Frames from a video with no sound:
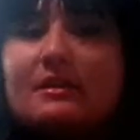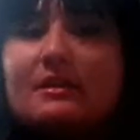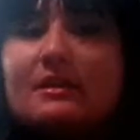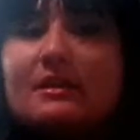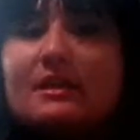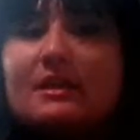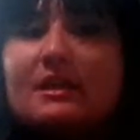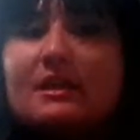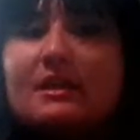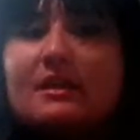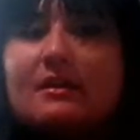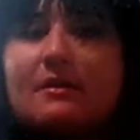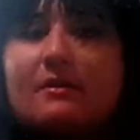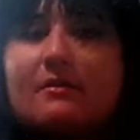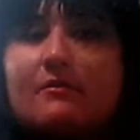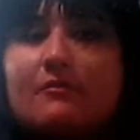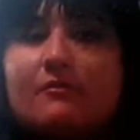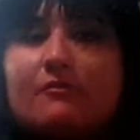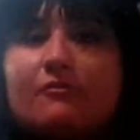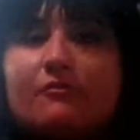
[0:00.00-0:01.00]
The
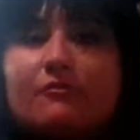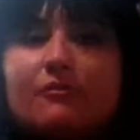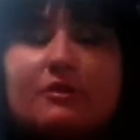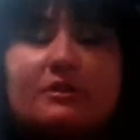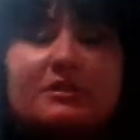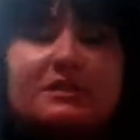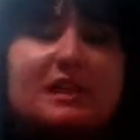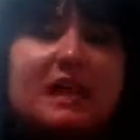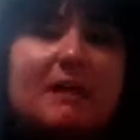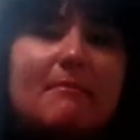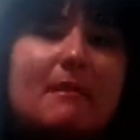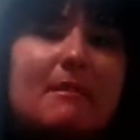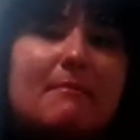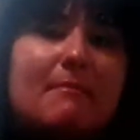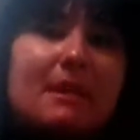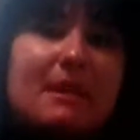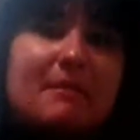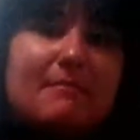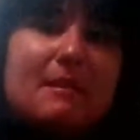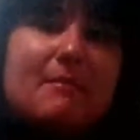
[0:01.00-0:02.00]
first time I
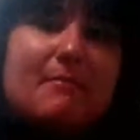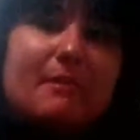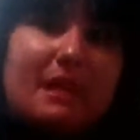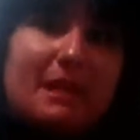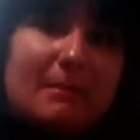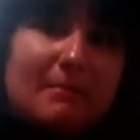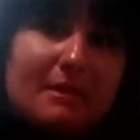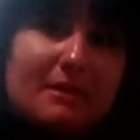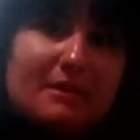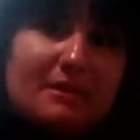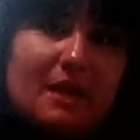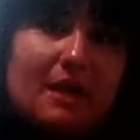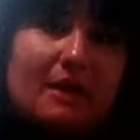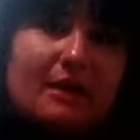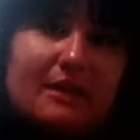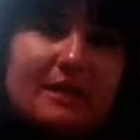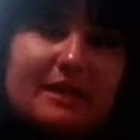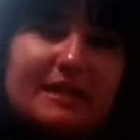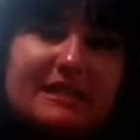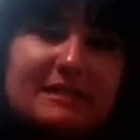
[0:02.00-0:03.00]
made my
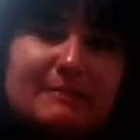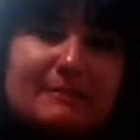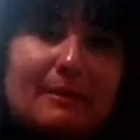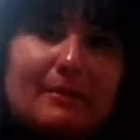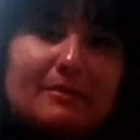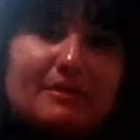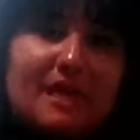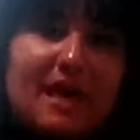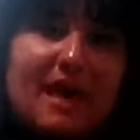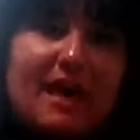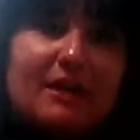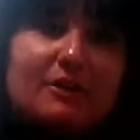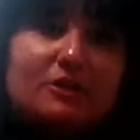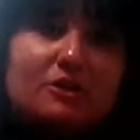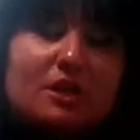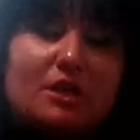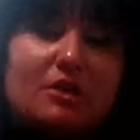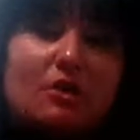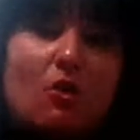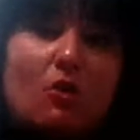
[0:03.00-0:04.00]
Belladonna cosplay was
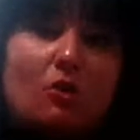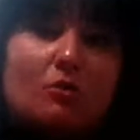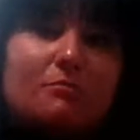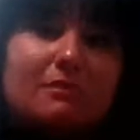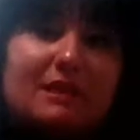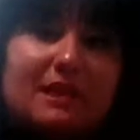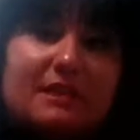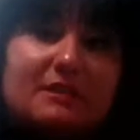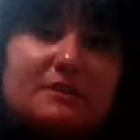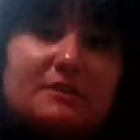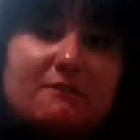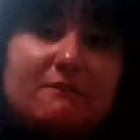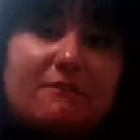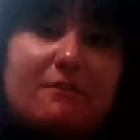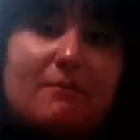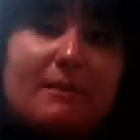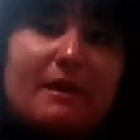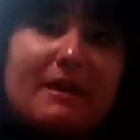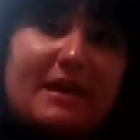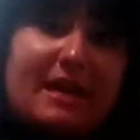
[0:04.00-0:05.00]
actually an old blazer
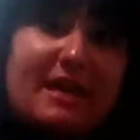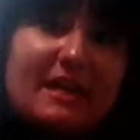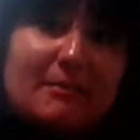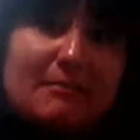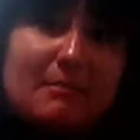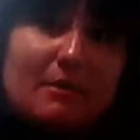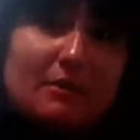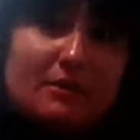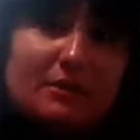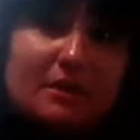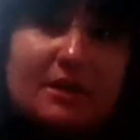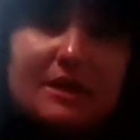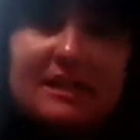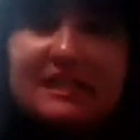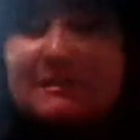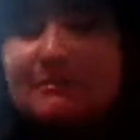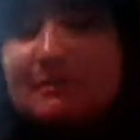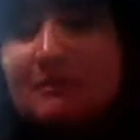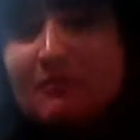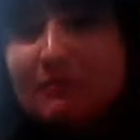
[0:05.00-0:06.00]
from my Anna Milton
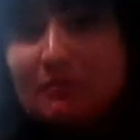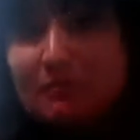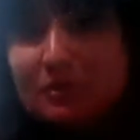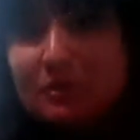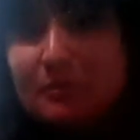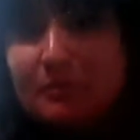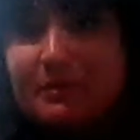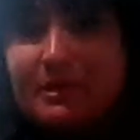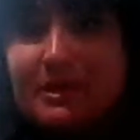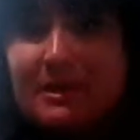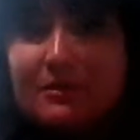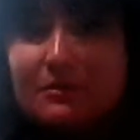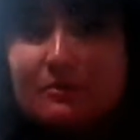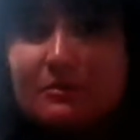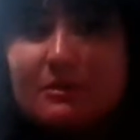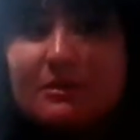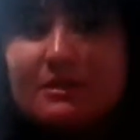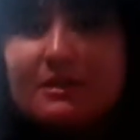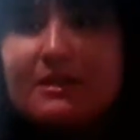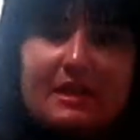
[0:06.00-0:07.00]
cosplay from
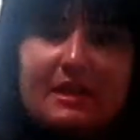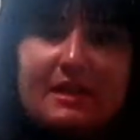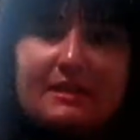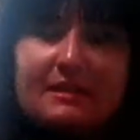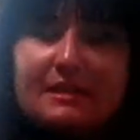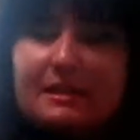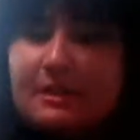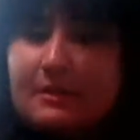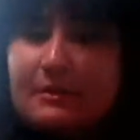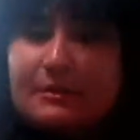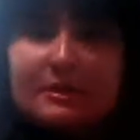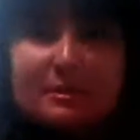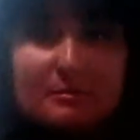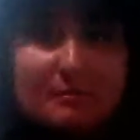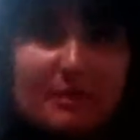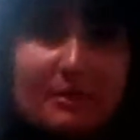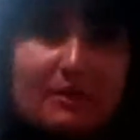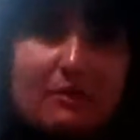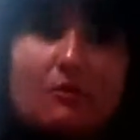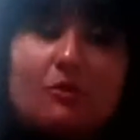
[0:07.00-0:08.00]
Supernatural. And here is
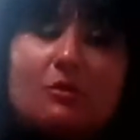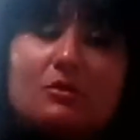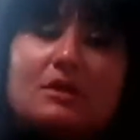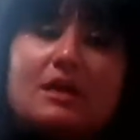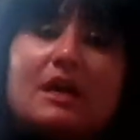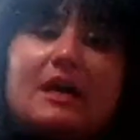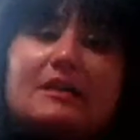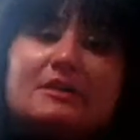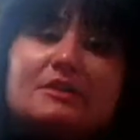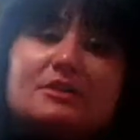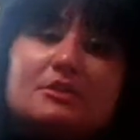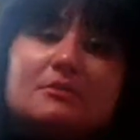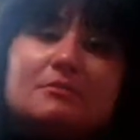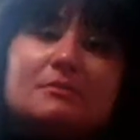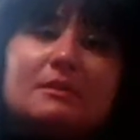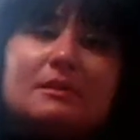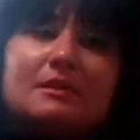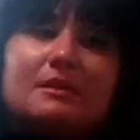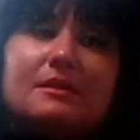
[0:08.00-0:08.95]
my old costume.